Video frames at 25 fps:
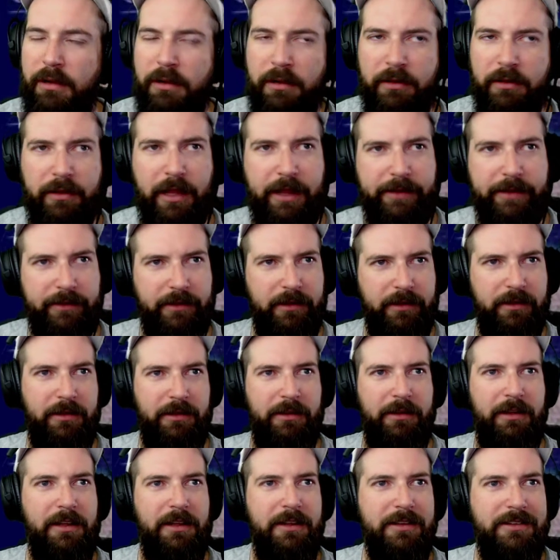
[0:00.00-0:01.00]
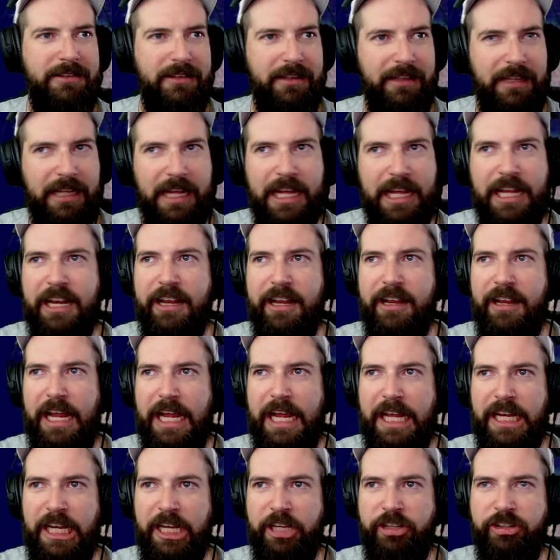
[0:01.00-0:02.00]
Nothing. You didn't see
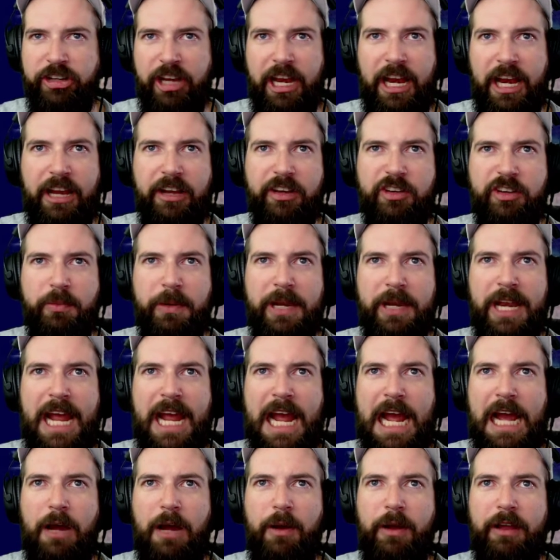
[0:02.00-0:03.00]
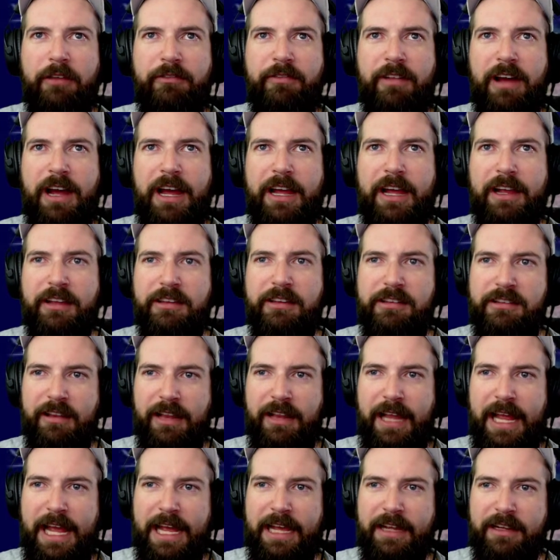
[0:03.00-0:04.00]
any change. But now if I
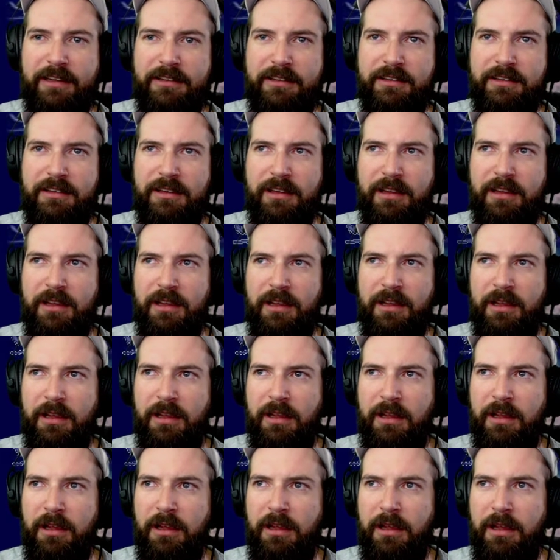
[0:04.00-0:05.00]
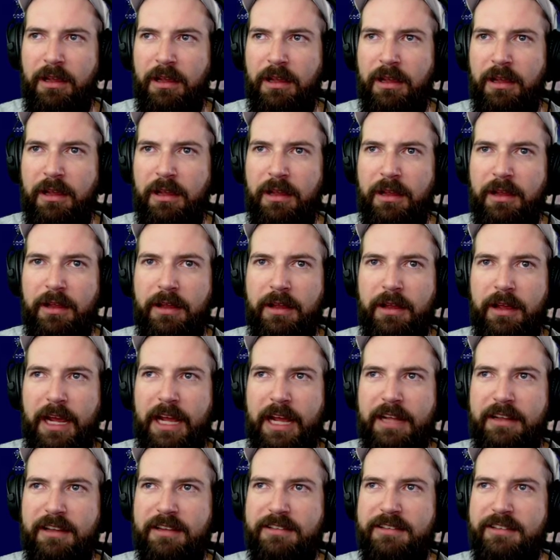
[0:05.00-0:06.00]
select,
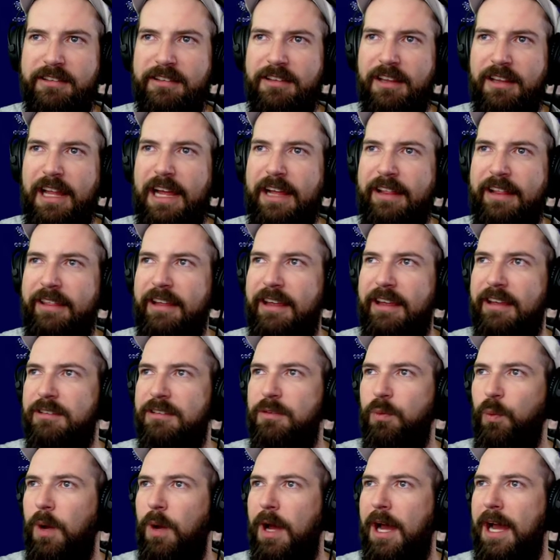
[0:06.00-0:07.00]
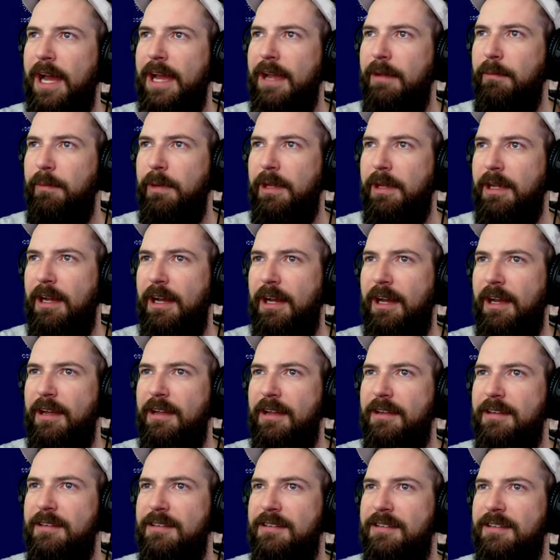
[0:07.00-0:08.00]
it doesn't select this. Why?
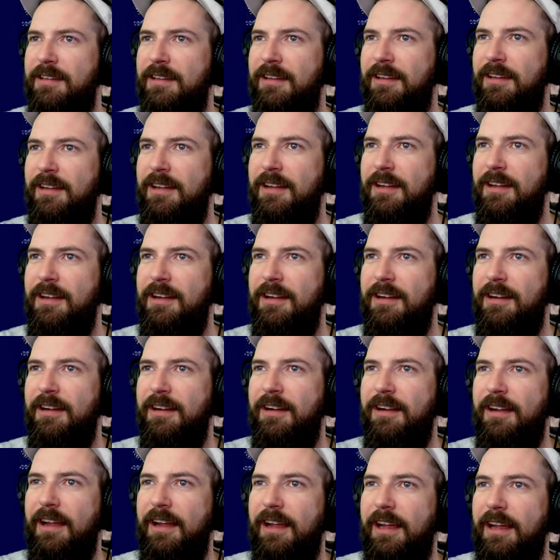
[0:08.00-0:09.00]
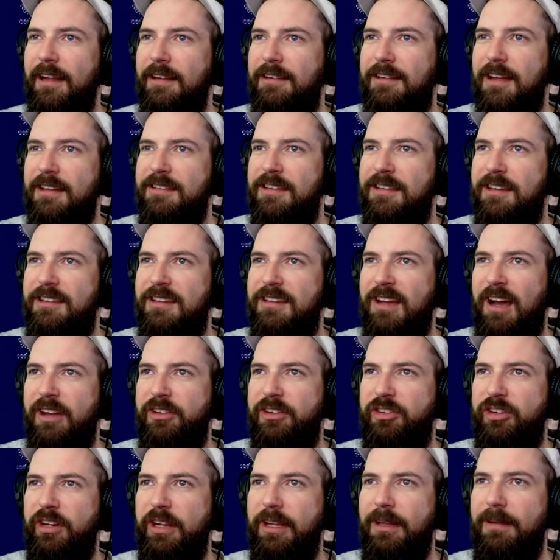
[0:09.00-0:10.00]
Because it doesn't
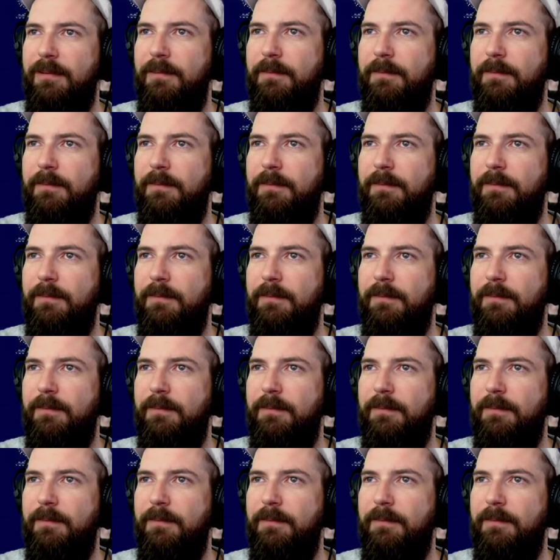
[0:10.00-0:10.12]
touch it.